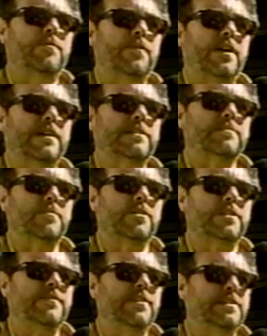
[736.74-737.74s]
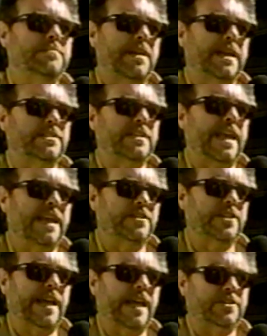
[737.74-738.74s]
of uh, small DVs
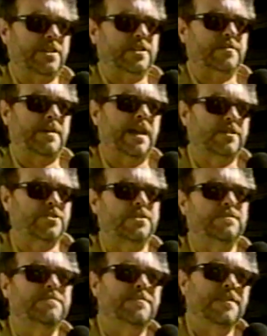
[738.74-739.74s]
backstage catching some action.